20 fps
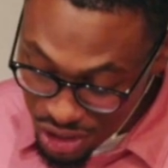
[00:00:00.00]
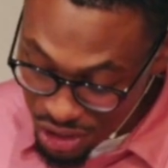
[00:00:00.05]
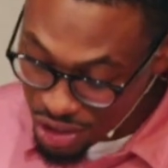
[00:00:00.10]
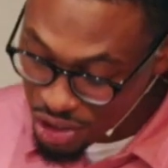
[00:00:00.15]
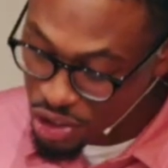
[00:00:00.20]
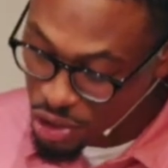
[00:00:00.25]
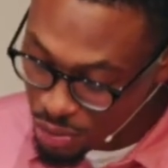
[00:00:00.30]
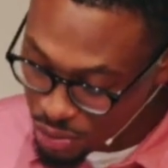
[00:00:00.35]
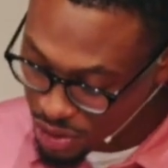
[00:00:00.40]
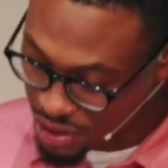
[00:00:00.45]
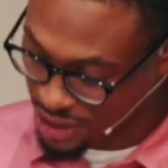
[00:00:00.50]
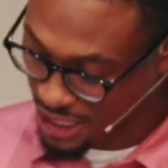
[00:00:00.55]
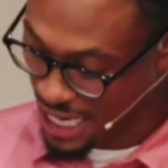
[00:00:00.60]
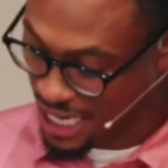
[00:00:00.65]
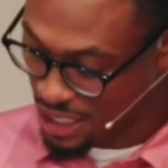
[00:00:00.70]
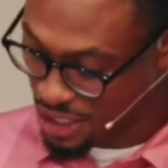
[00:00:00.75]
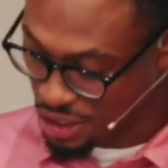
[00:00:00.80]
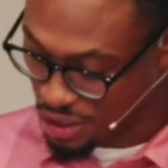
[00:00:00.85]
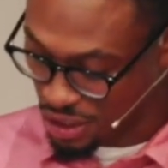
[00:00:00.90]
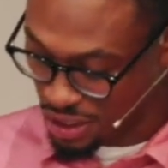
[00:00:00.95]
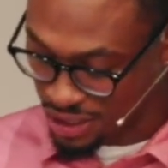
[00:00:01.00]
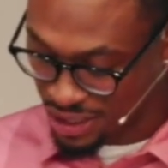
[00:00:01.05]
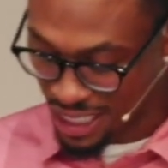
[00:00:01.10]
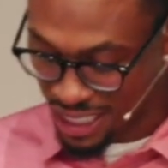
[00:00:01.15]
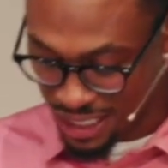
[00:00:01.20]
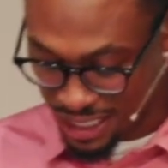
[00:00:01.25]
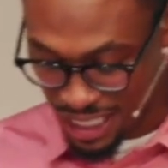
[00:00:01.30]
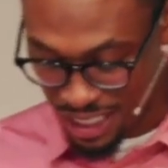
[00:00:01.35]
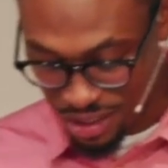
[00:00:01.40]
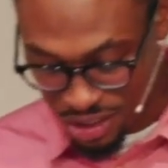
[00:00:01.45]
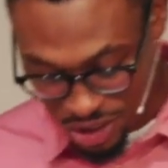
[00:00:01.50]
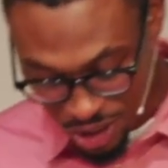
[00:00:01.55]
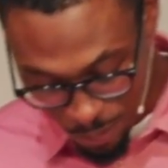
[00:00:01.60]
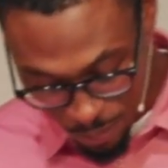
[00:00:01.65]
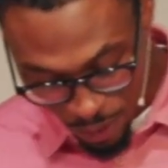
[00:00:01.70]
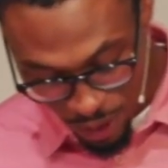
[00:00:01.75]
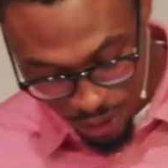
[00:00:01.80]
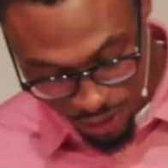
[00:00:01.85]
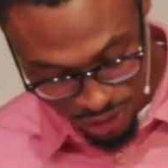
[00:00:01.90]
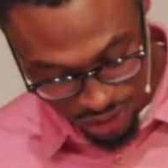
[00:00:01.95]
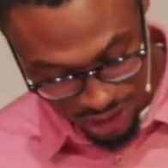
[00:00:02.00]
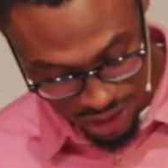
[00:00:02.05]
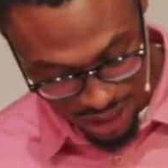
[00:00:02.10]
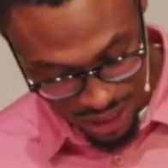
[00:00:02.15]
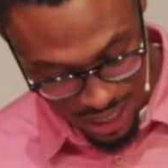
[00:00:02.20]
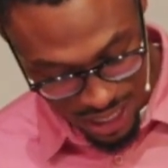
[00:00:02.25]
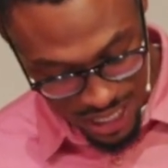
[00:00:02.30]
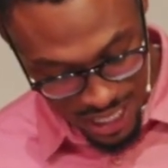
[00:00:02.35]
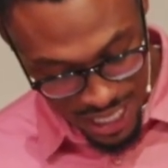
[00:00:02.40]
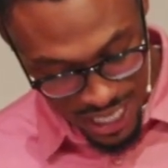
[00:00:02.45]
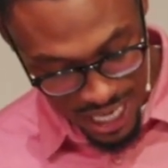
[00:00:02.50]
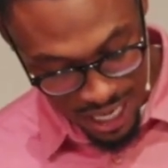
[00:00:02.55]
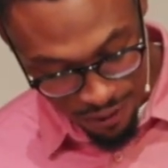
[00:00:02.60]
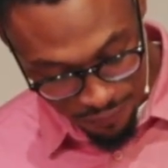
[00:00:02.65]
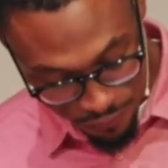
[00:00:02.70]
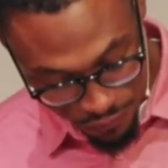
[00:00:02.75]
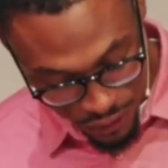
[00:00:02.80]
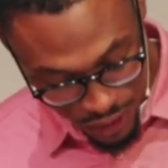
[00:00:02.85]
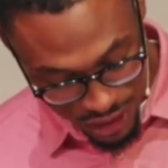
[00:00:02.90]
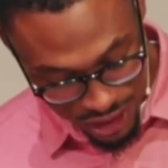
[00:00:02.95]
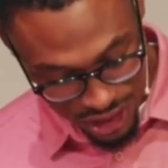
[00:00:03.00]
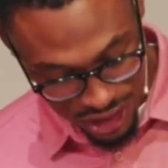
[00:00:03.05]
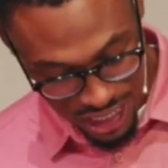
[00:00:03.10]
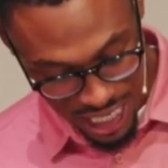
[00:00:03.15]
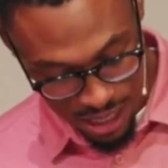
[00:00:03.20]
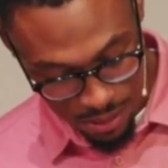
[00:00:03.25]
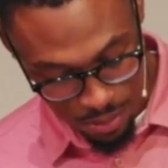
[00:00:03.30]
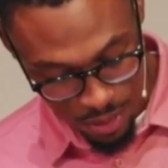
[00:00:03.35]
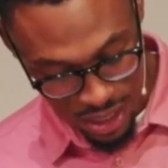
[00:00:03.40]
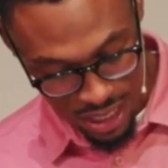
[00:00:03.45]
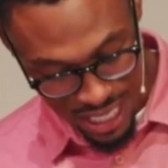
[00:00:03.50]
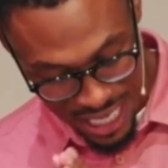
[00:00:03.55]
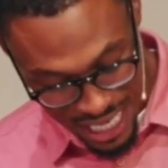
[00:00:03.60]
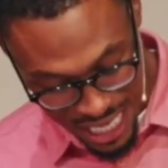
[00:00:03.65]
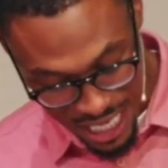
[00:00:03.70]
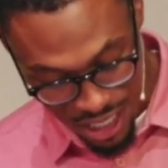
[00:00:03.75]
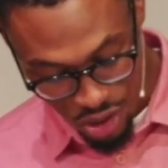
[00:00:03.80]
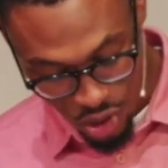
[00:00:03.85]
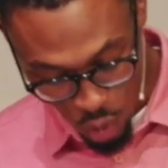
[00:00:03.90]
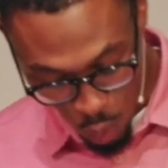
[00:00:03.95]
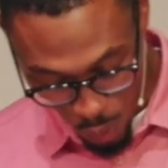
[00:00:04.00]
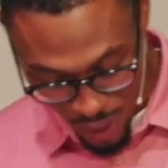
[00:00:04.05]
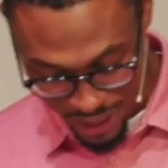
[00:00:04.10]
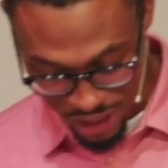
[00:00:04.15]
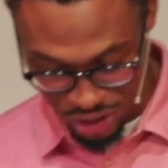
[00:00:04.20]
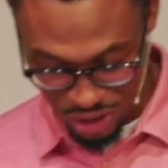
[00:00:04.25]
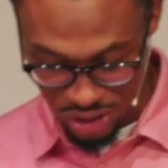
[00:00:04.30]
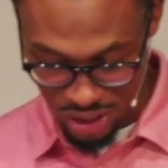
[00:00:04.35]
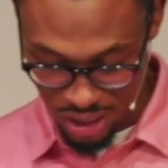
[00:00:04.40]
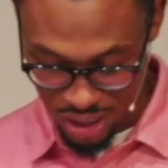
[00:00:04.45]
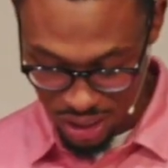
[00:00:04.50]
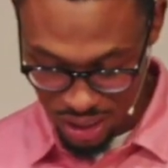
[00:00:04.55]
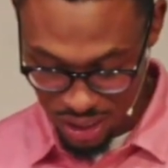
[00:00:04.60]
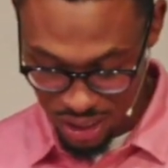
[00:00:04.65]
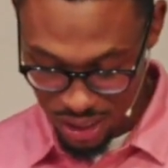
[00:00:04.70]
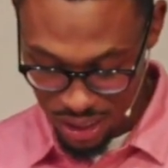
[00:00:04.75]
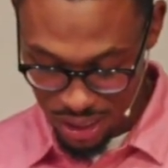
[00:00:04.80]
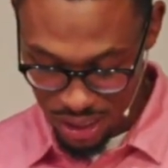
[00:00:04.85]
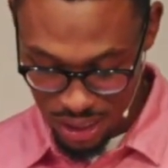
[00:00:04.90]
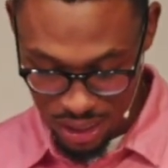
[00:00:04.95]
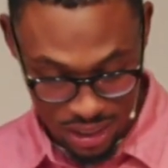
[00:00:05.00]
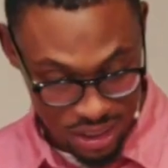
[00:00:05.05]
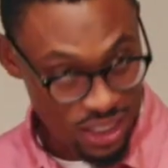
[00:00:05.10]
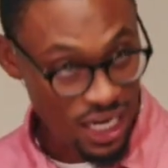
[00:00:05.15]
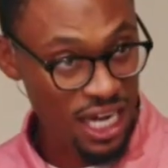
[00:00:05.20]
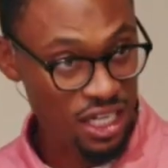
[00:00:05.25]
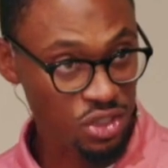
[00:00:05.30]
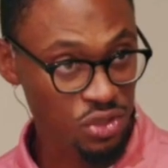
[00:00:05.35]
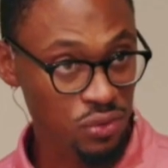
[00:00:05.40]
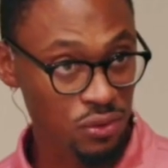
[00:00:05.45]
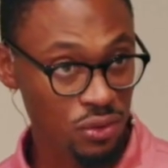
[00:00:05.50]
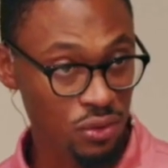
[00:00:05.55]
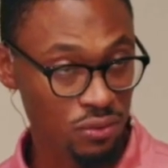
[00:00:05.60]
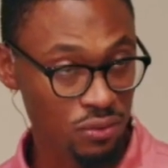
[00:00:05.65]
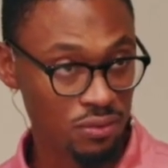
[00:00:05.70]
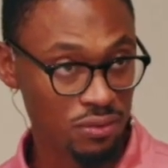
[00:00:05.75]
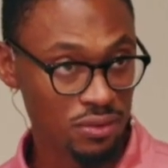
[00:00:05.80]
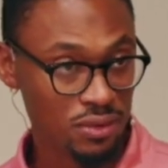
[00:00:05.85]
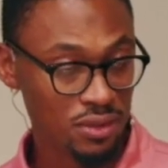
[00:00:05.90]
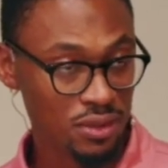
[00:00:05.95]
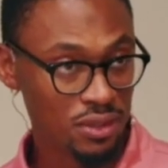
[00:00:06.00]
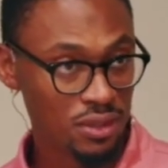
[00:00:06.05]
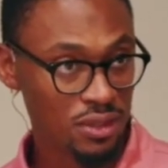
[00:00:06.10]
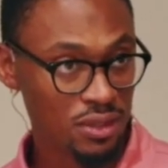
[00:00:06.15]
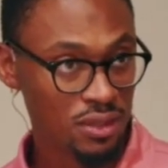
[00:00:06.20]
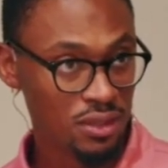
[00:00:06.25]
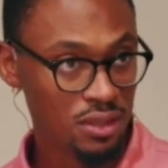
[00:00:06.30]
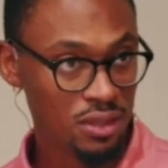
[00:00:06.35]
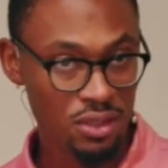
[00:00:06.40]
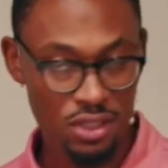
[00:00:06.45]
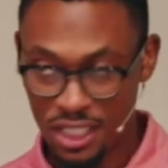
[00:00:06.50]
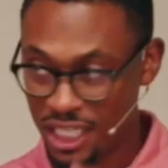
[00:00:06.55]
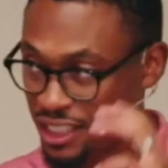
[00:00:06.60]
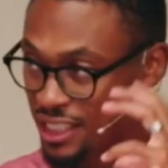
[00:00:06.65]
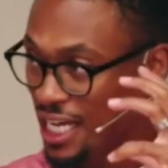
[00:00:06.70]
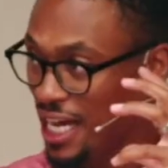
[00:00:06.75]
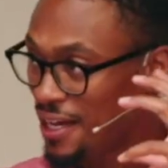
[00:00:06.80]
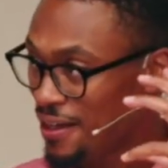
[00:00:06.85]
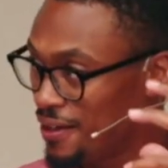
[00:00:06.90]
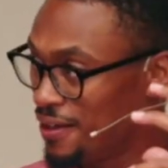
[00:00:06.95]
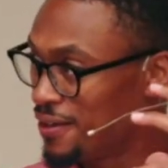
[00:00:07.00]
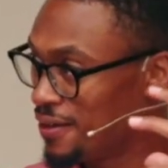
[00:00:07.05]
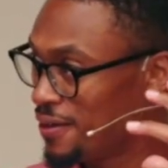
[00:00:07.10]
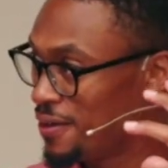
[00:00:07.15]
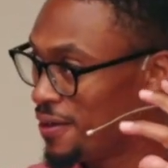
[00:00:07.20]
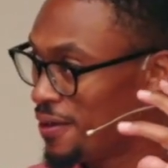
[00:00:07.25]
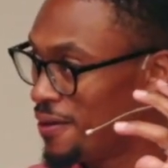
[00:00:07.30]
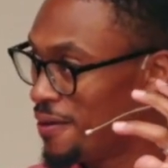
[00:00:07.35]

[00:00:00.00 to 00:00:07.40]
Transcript: execute sanctions against a person if the statement in question is not true. You get that?